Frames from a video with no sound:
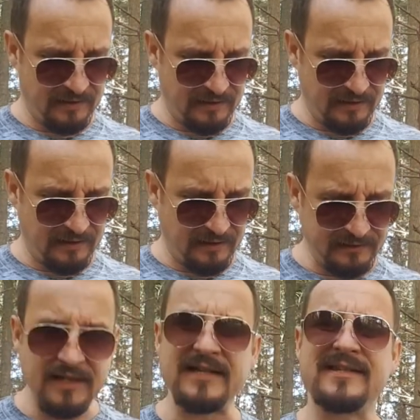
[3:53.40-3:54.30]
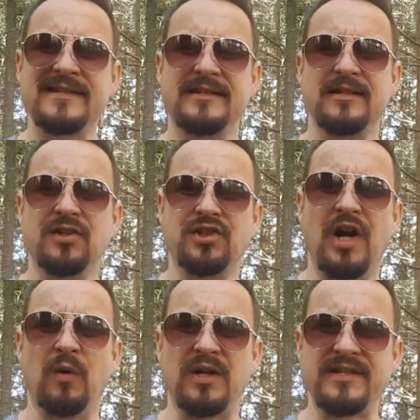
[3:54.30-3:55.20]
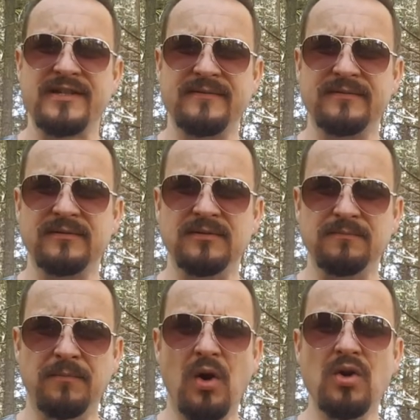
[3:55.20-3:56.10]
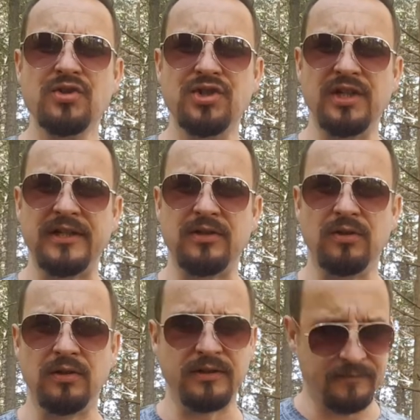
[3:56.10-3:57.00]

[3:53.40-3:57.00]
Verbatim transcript: Uh, yes, showers, bone chilling cold.